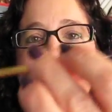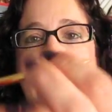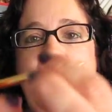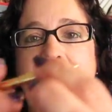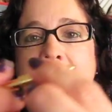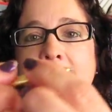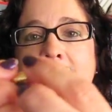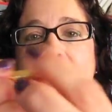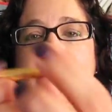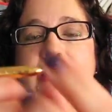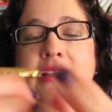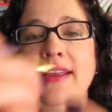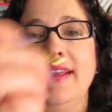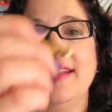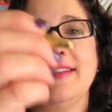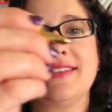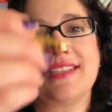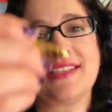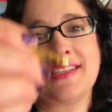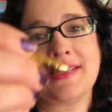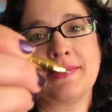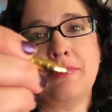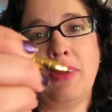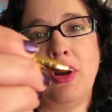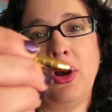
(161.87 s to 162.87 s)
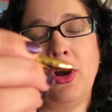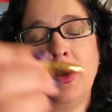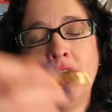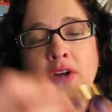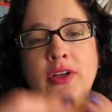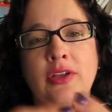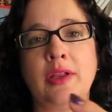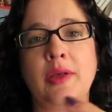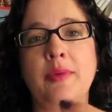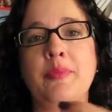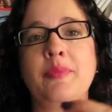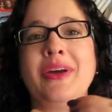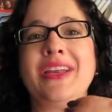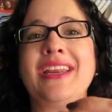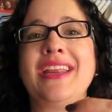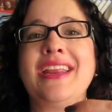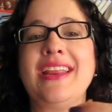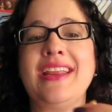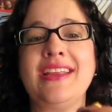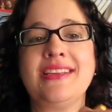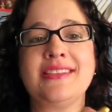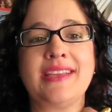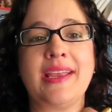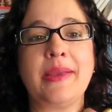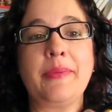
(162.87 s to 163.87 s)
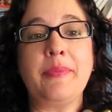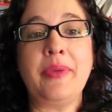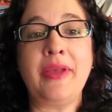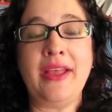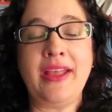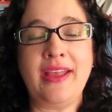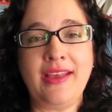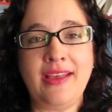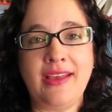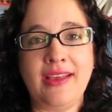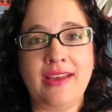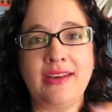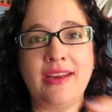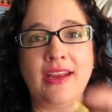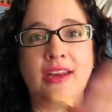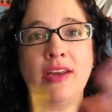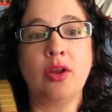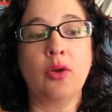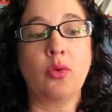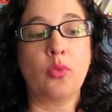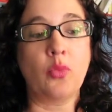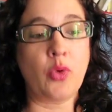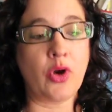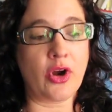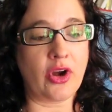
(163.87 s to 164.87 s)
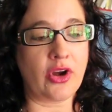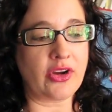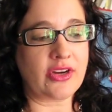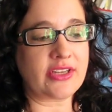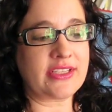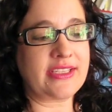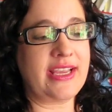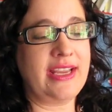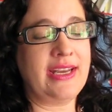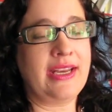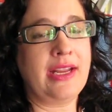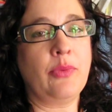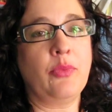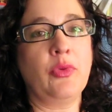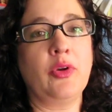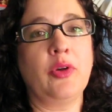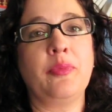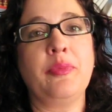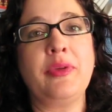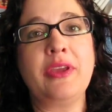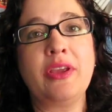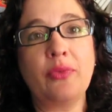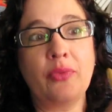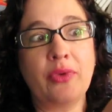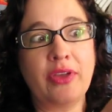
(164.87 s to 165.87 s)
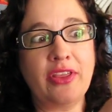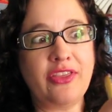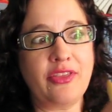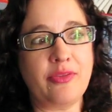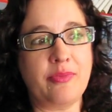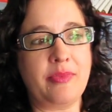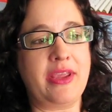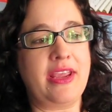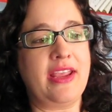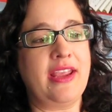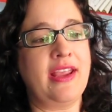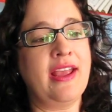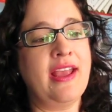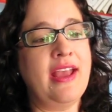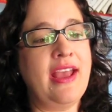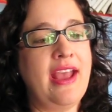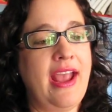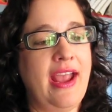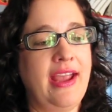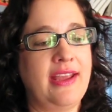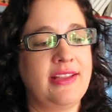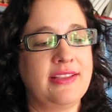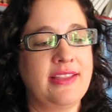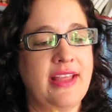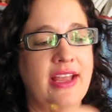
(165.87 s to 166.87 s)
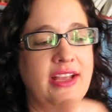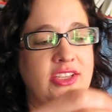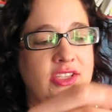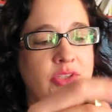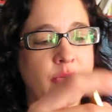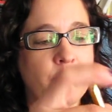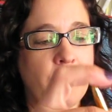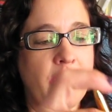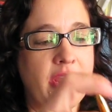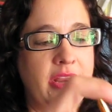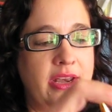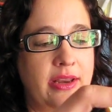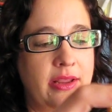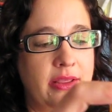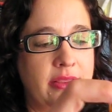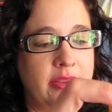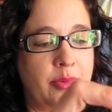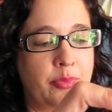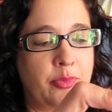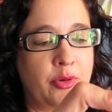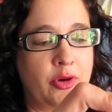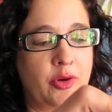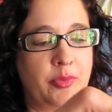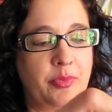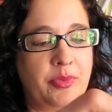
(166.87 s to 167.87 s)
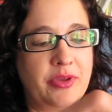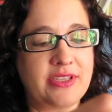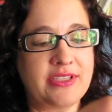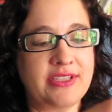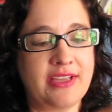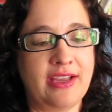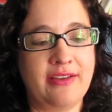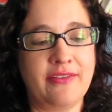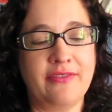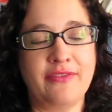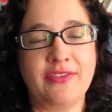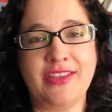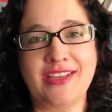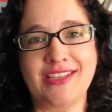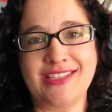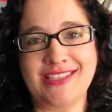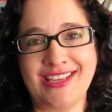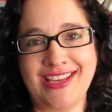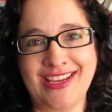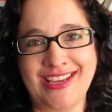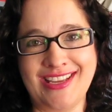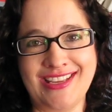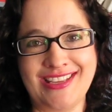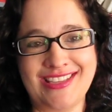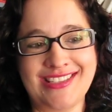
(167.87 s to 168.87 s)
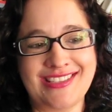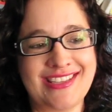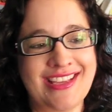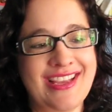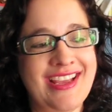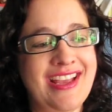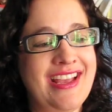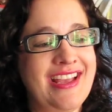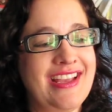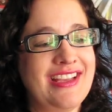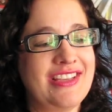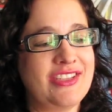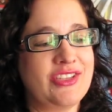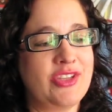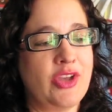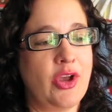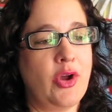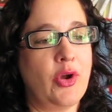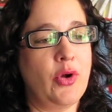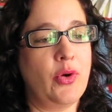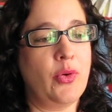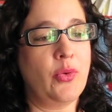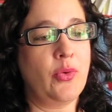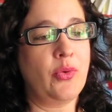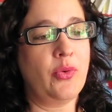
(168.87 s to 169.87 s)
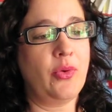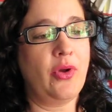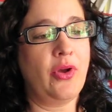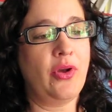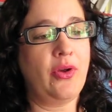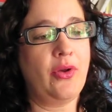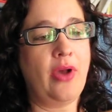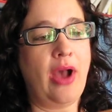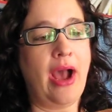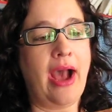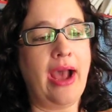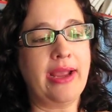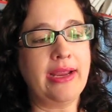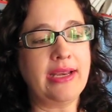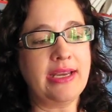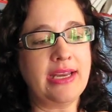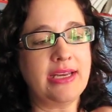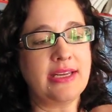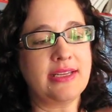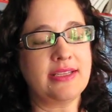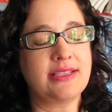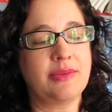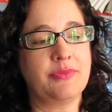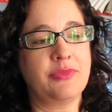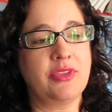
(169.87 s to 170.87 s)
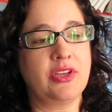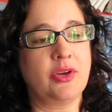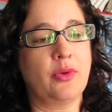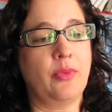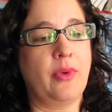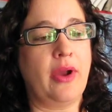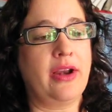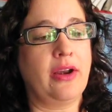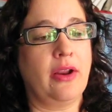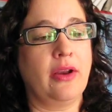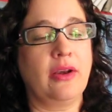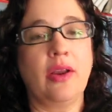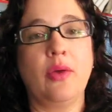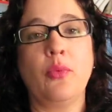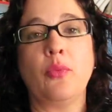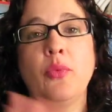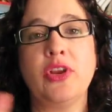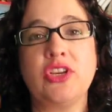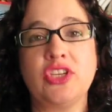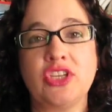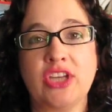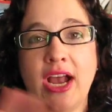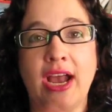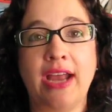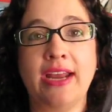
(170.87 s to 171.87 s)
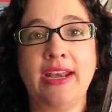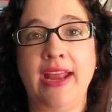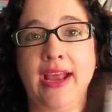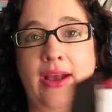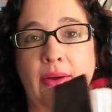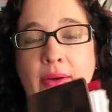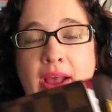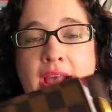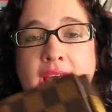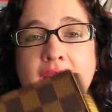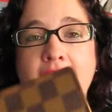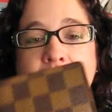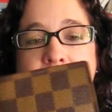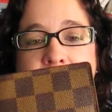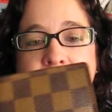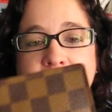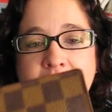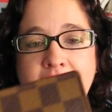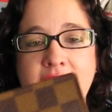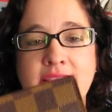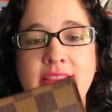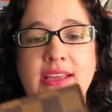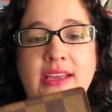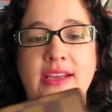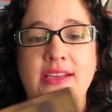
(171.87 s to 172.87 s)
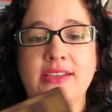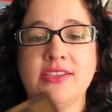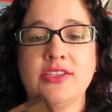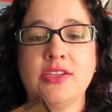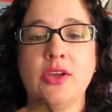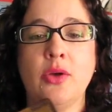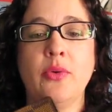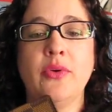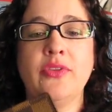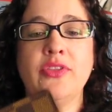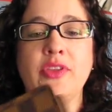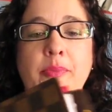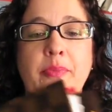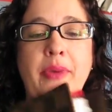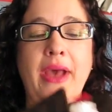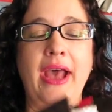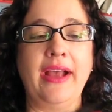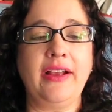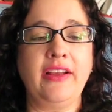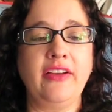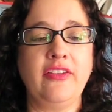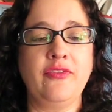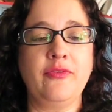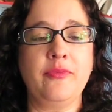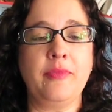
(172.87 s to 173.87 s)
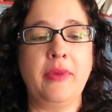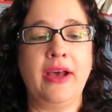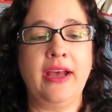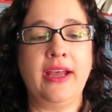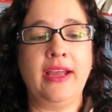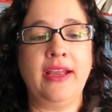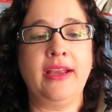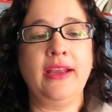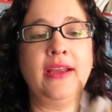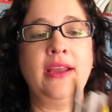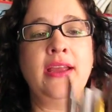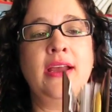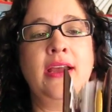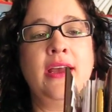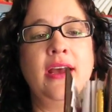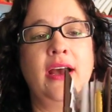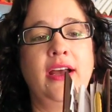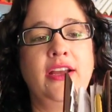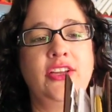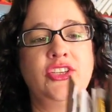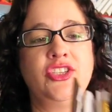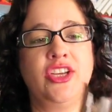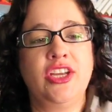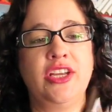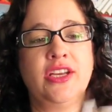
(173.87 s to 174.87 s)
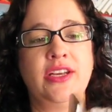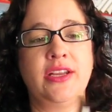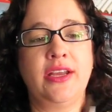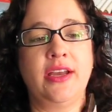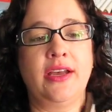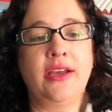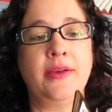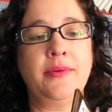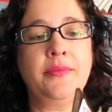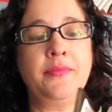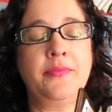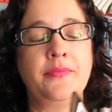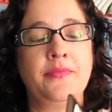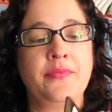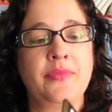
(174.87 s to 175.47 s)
and it's small, but it is a pen and it works and it will be with me. And that's what the purpose of this is. So I needed something to write on, which I now have in this. So the back of my agenda